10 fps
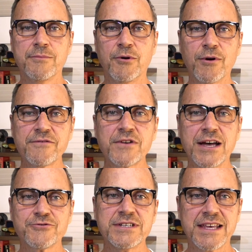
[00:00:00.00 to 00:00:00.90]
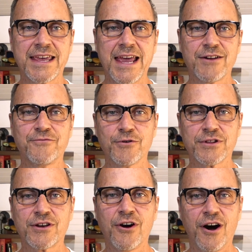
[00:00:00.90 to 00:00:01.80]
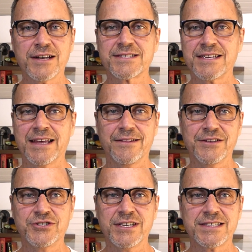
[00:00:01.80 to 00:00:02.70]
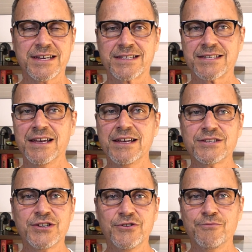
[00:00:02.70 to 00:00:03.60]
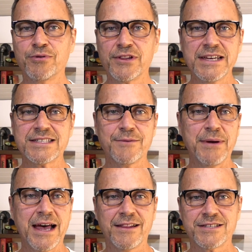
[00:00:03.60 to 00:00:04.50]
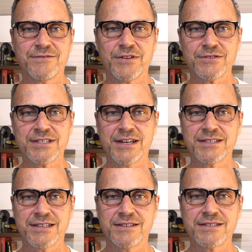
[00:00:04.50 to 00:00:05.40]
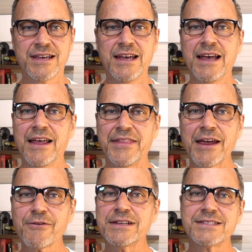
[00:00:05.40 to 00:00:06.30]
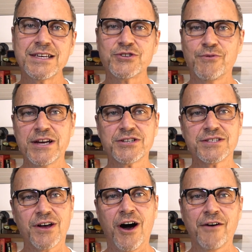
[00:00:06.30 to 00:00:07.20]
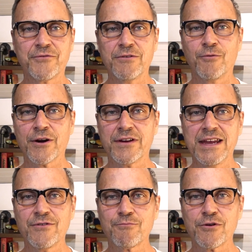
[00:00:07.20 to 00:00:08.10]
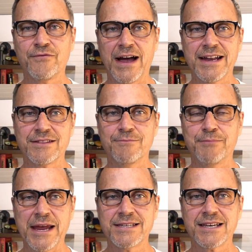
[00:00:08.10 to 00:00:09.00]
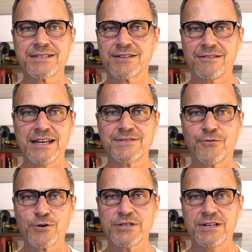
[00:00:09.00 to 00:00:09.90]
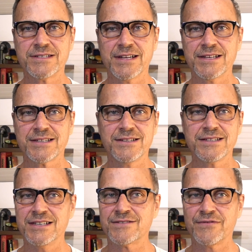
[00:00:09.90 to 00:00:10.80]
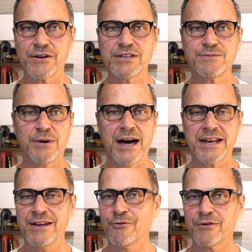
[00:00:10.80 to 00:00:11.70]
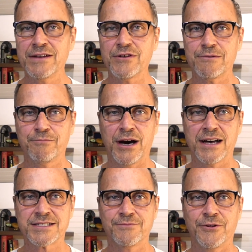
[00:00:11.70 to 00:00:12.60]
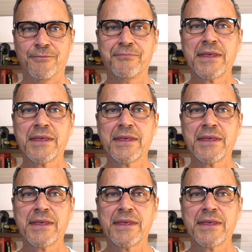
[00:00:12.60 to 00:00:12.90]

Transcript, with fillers: But what of countries that can't afford the costs and logistics to please the palates of their citizens? They are in situations often where even providing the basics to less fortunate citizens is very spotty or even impossible.